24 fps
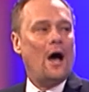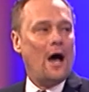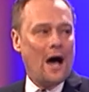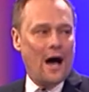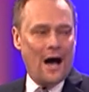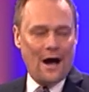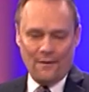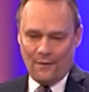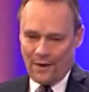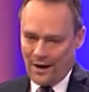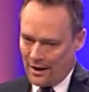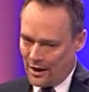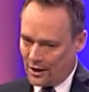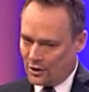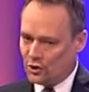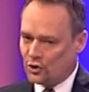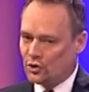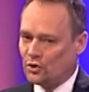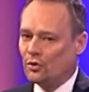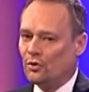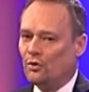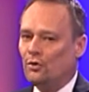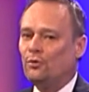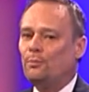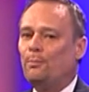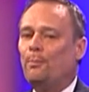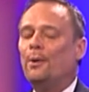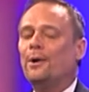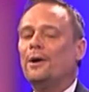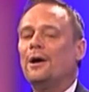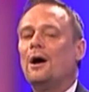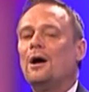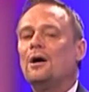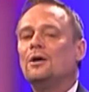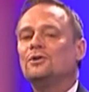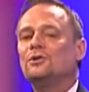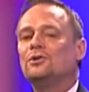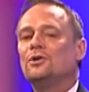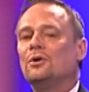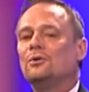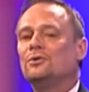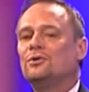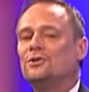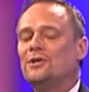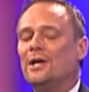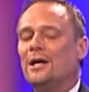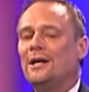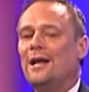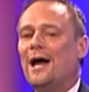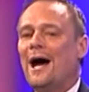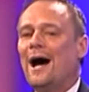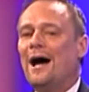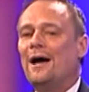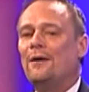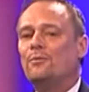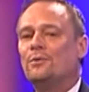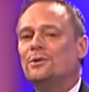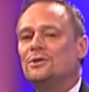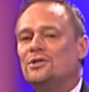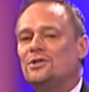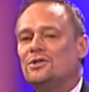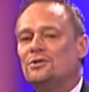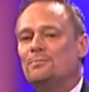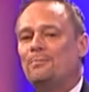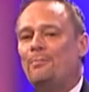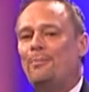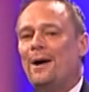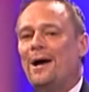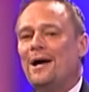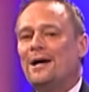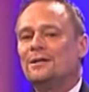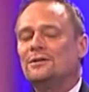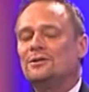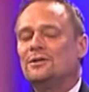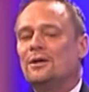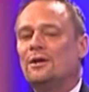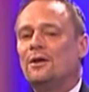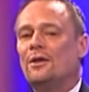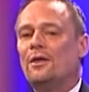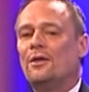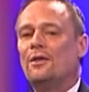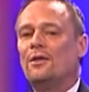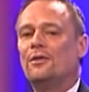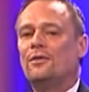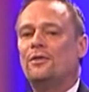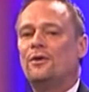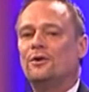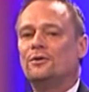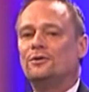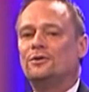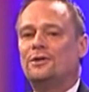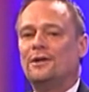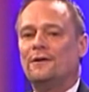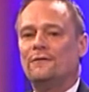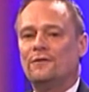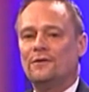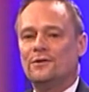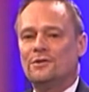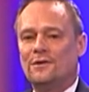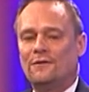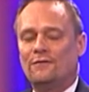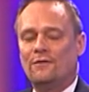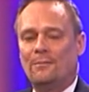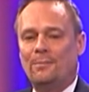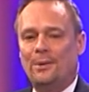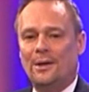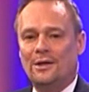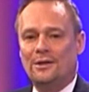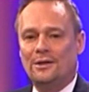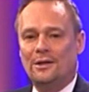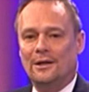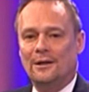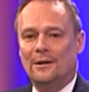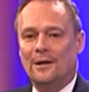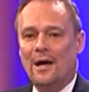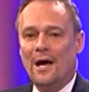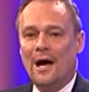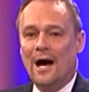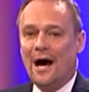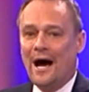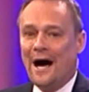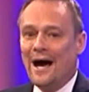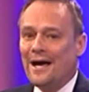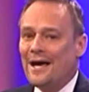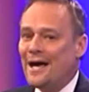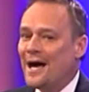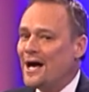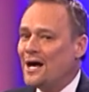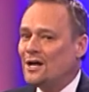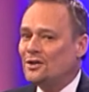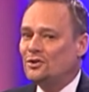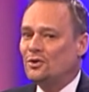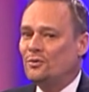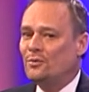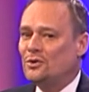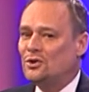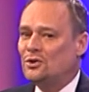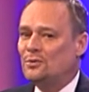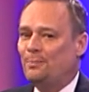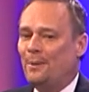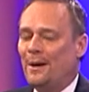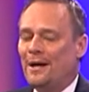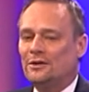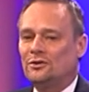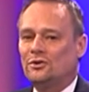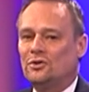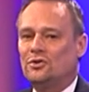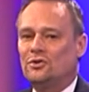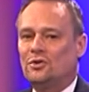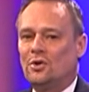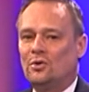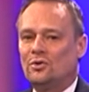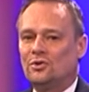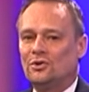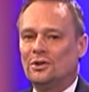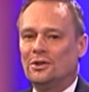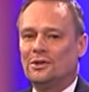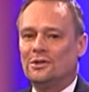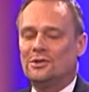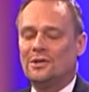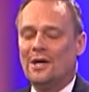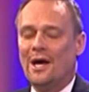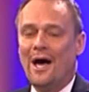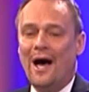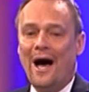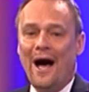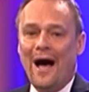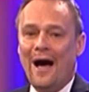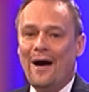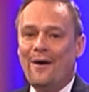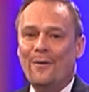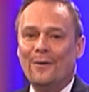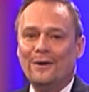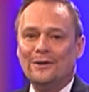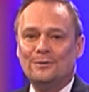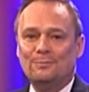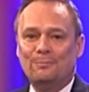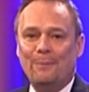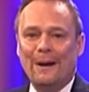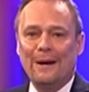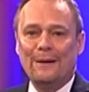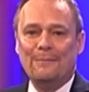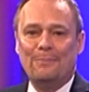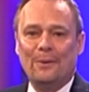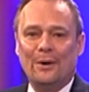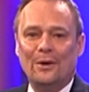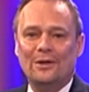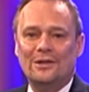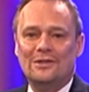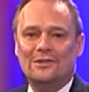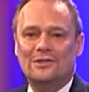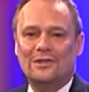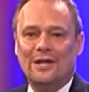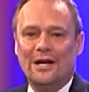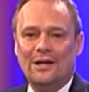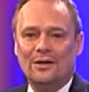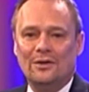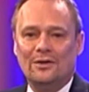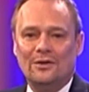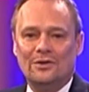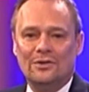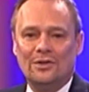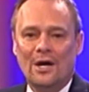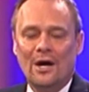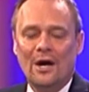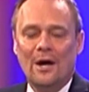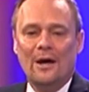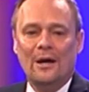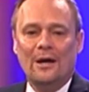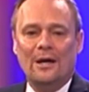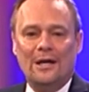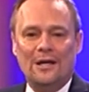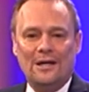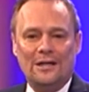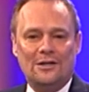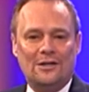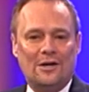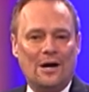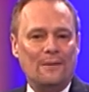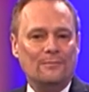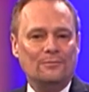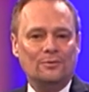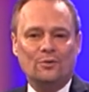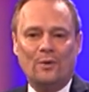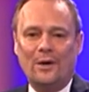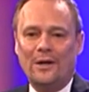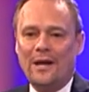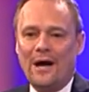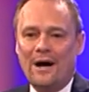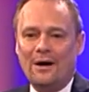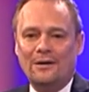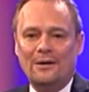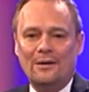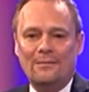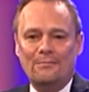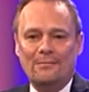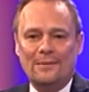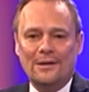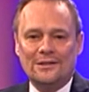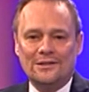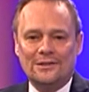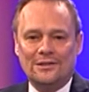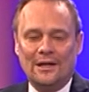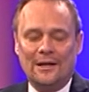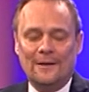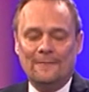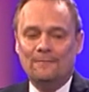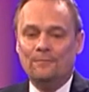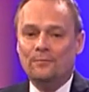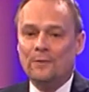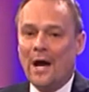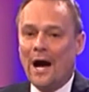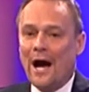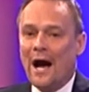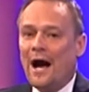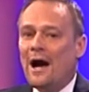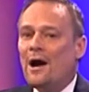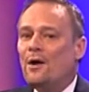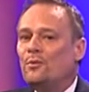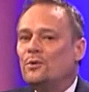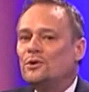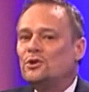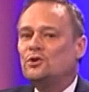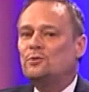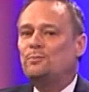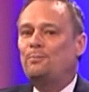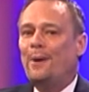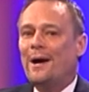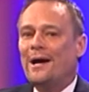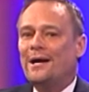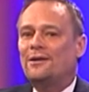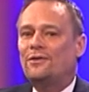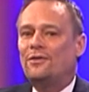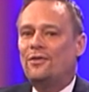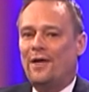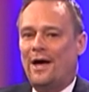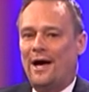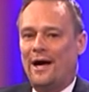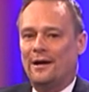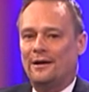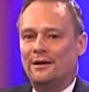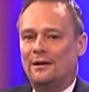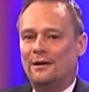It's truth, but I also said I respect their difference of opinion. I actually respect the socialists. I respect Bernie Sanders, and he comes right out and admits it. I respect that.